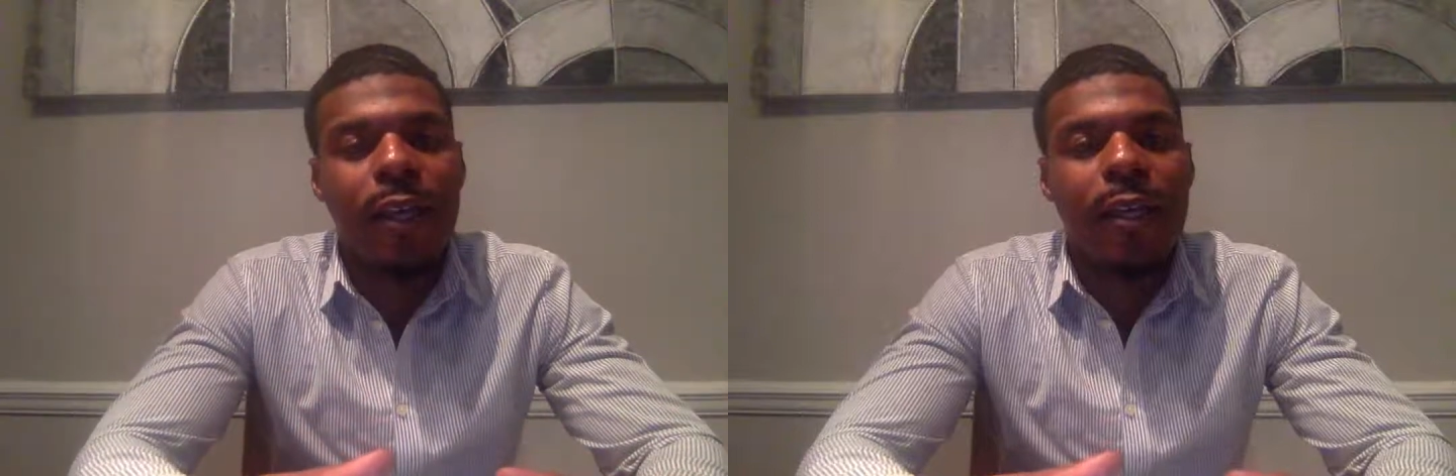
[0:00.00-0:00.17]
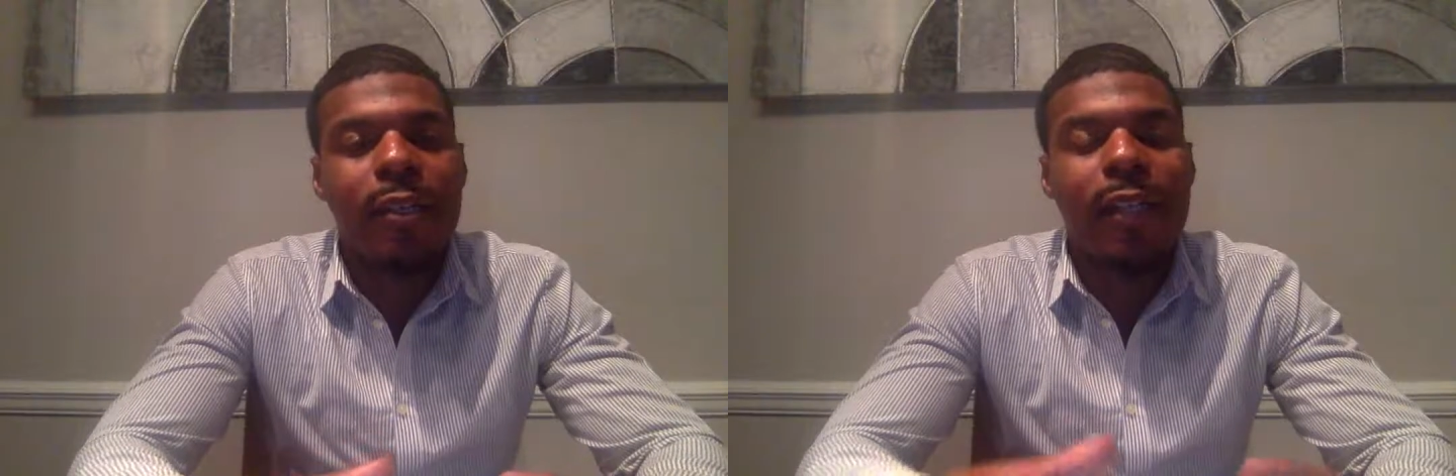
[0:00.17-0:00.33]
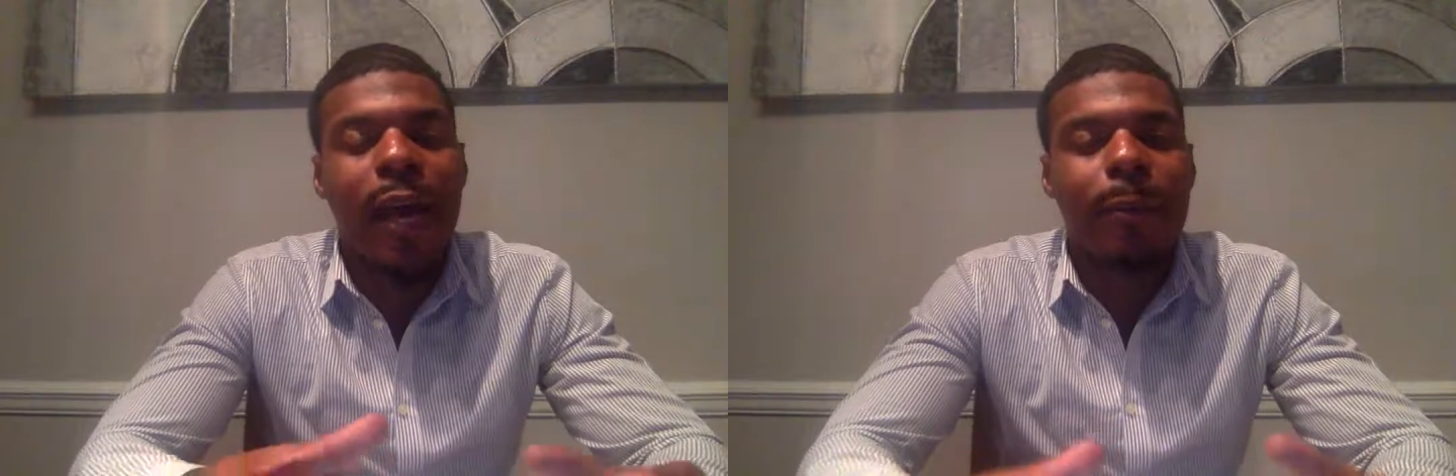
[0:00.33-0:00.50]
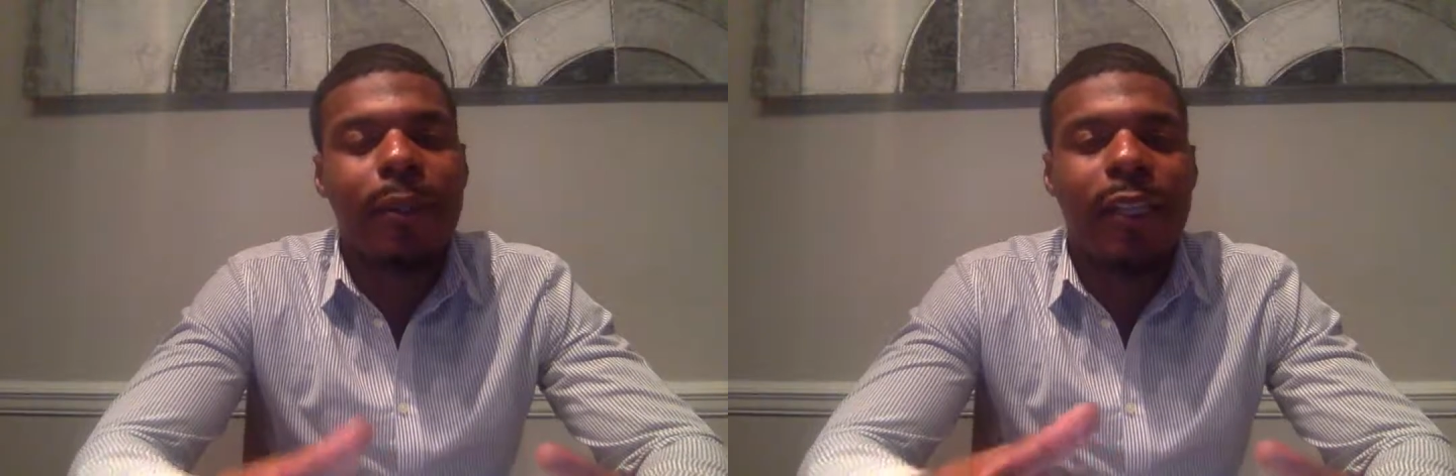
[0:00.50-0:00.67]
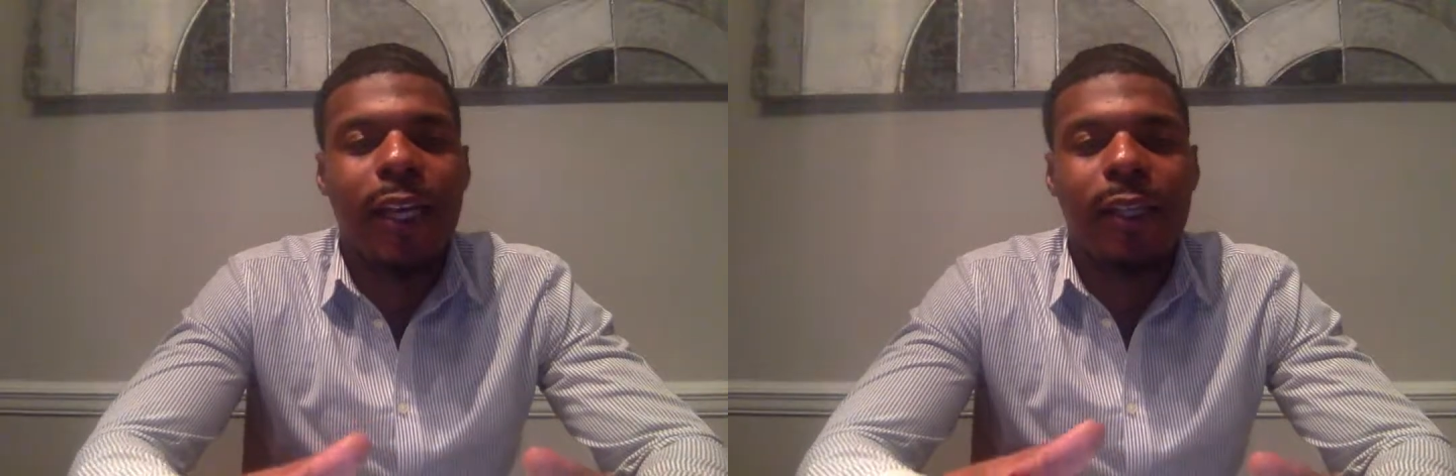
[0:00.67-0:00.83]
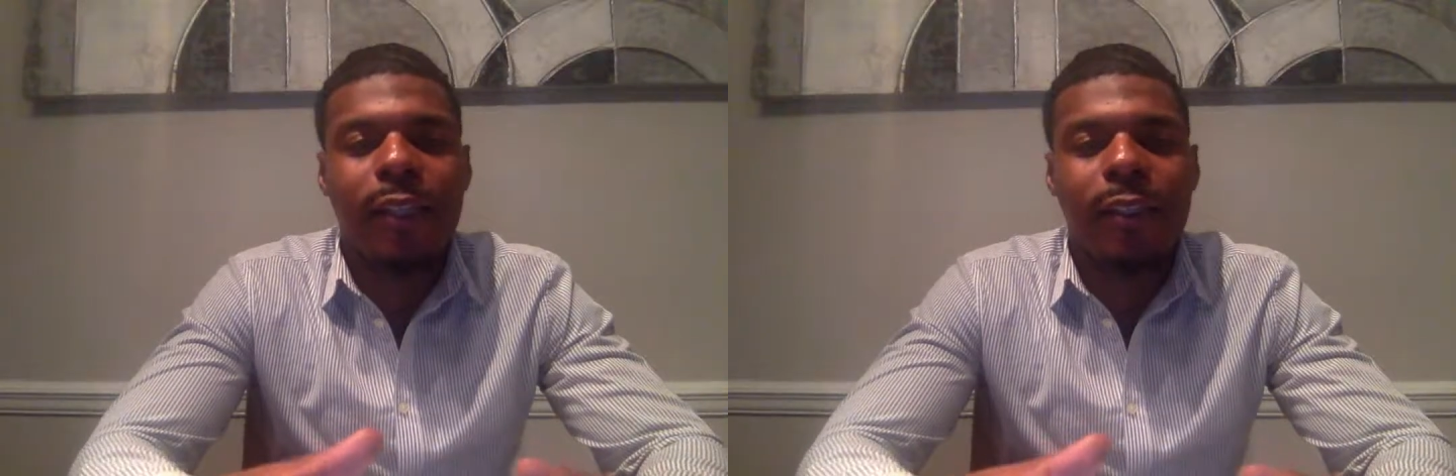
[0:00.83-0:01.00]

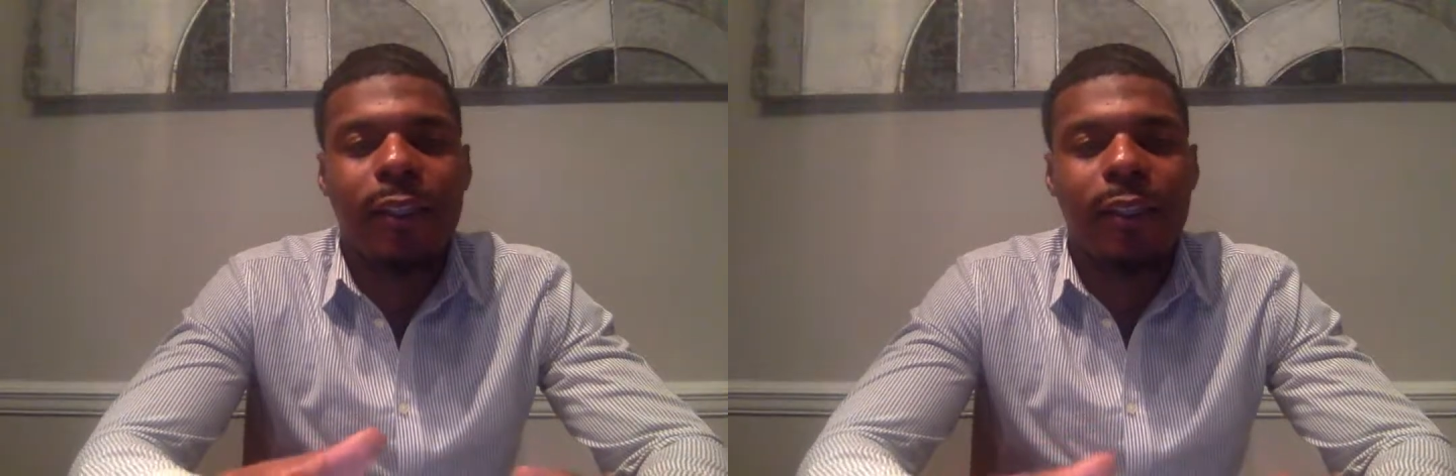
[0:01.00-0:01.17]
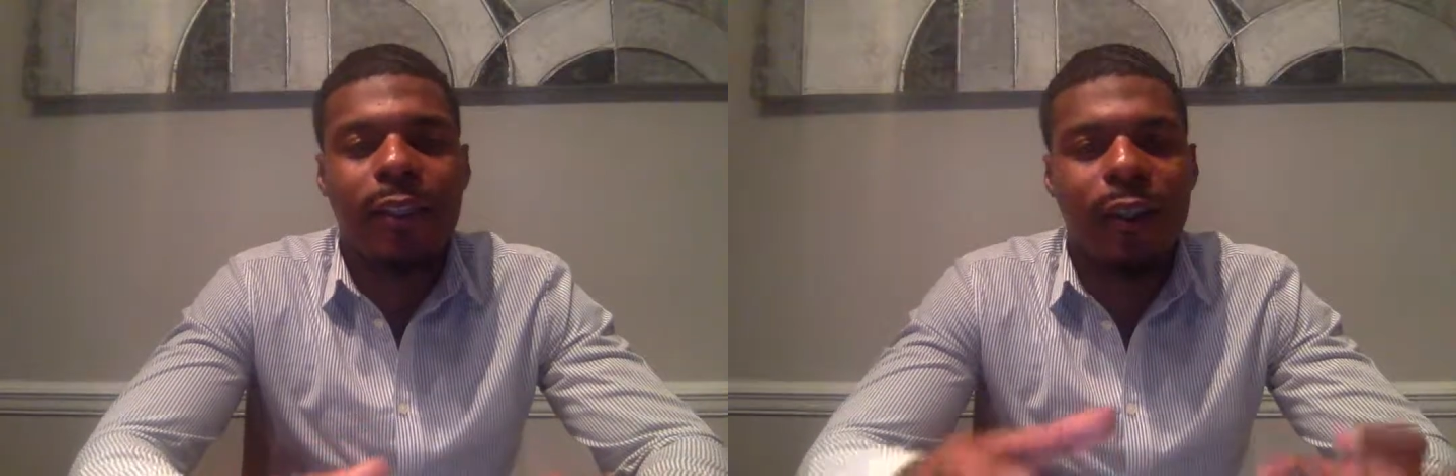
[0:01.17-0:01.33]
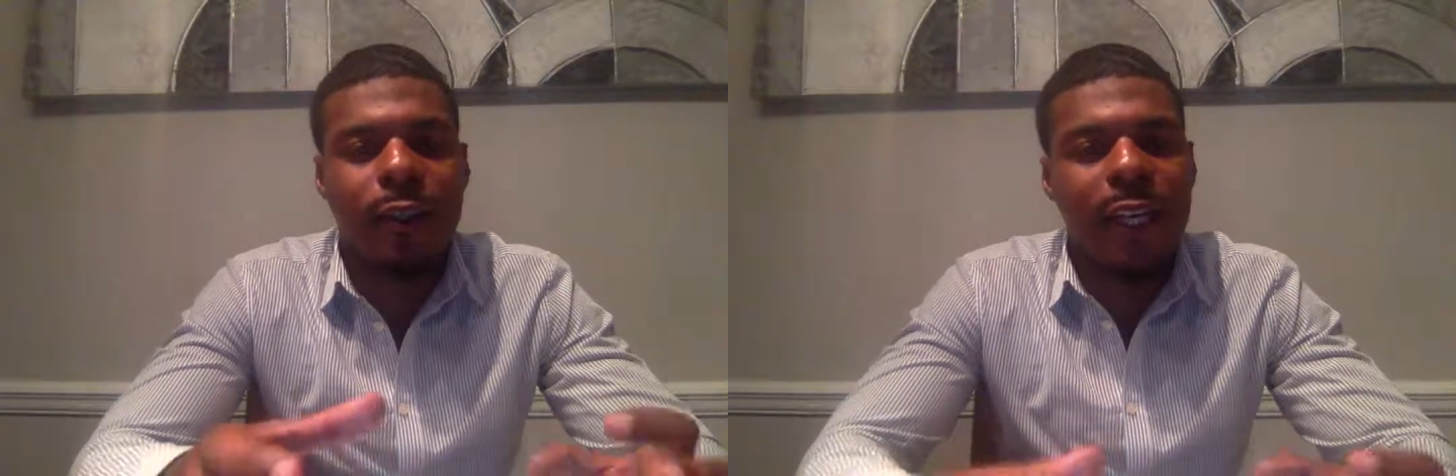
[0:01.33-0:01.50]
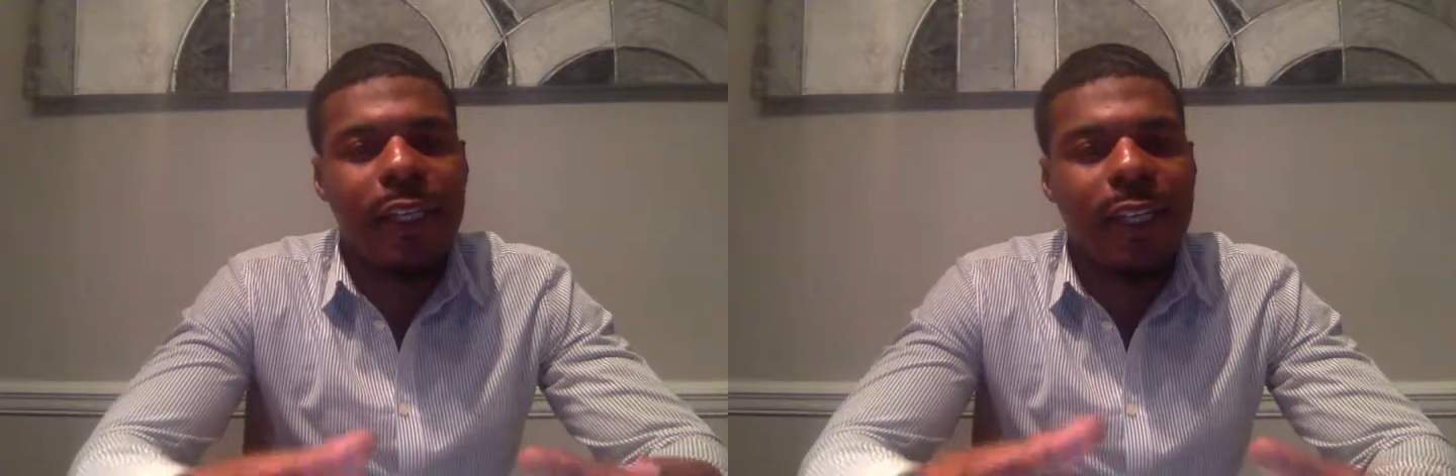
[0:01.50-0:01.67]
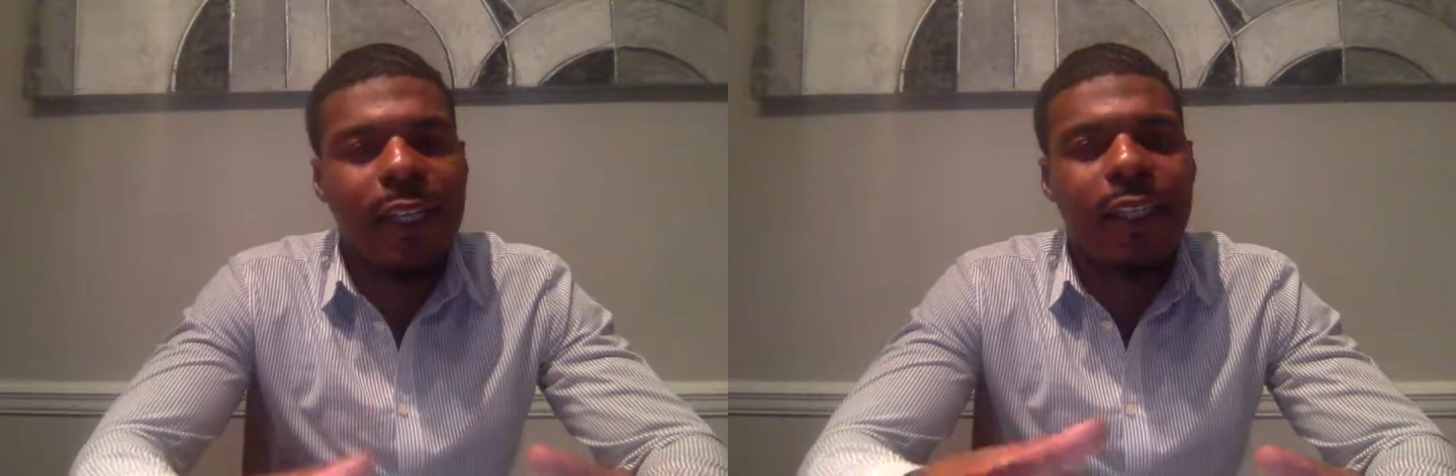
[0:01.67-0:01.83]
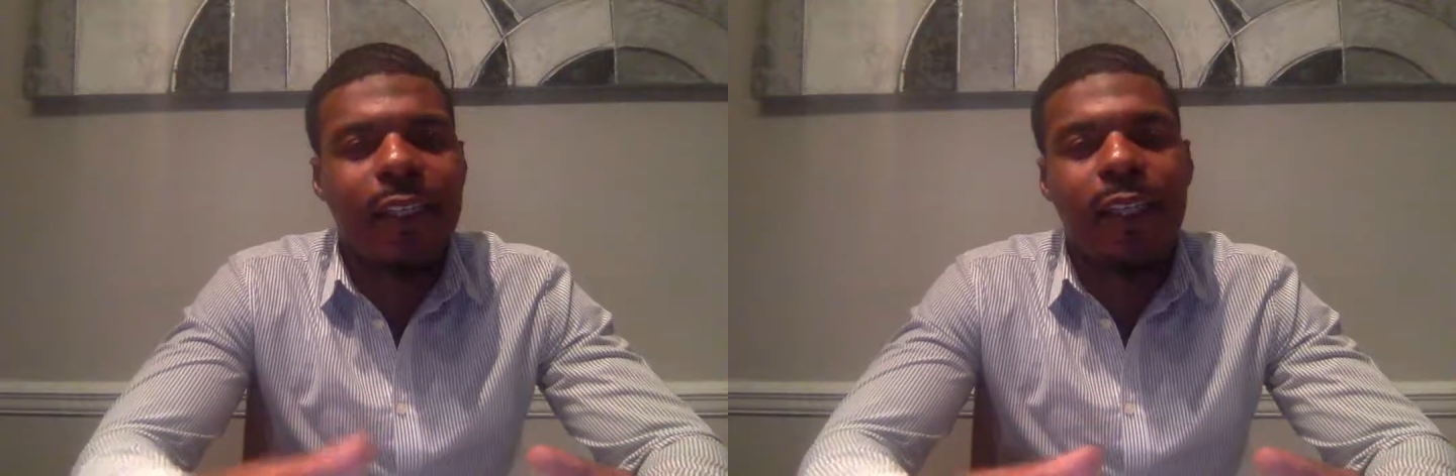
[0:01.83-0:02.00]
simultaneously. So they
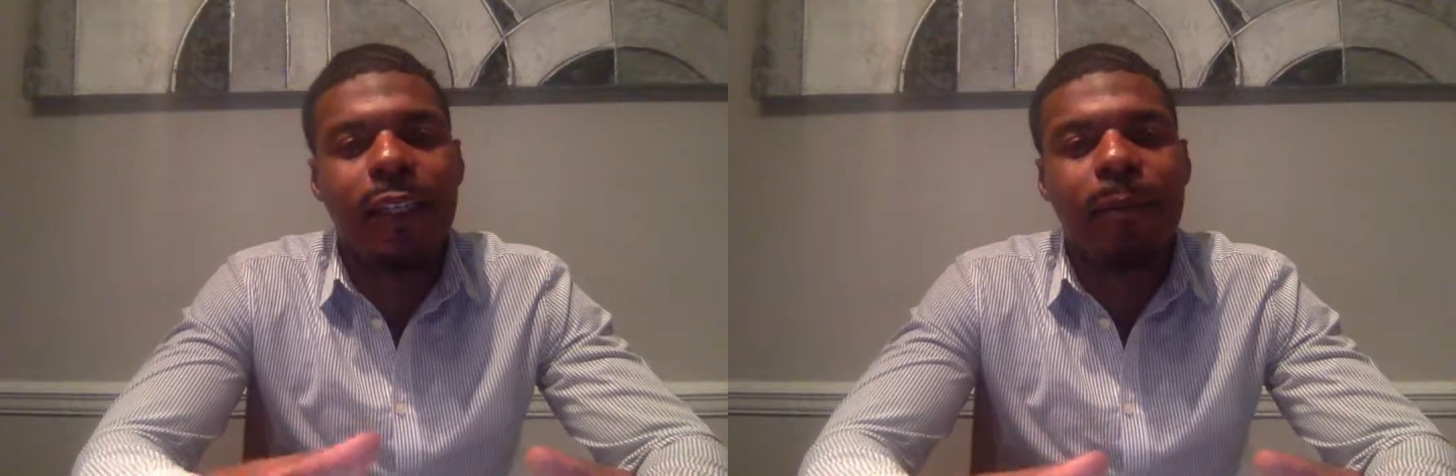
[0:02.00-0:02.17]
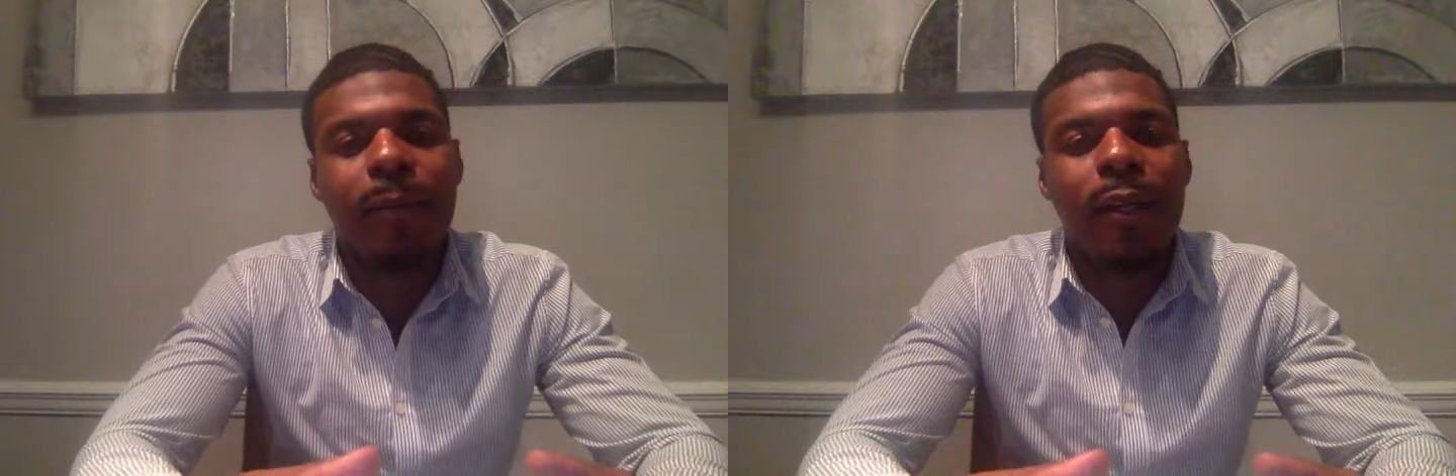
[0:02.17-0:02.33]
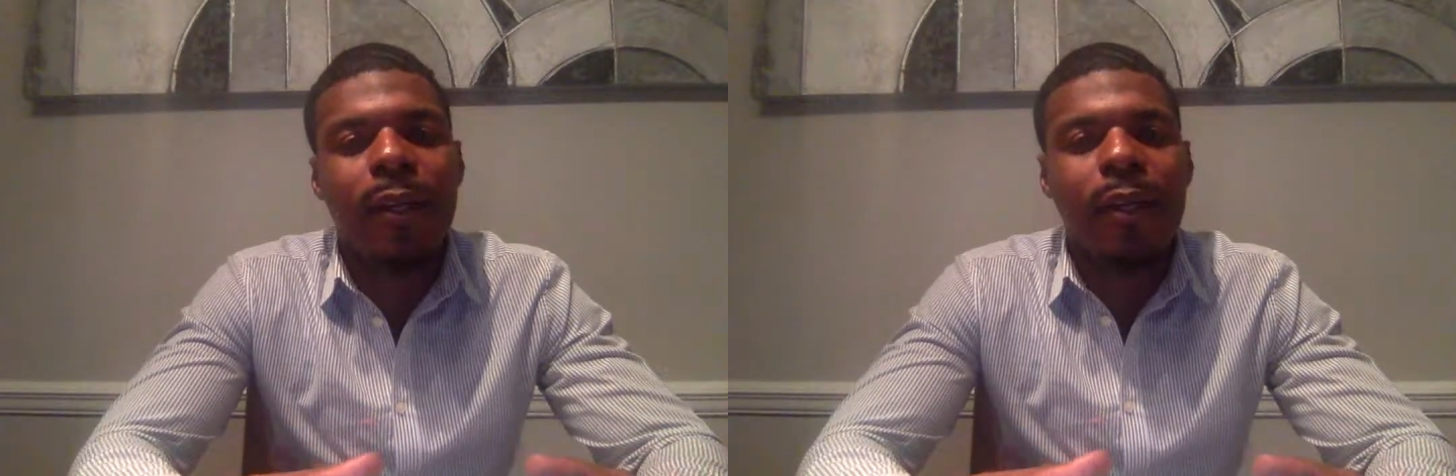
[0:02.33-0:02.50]
needed them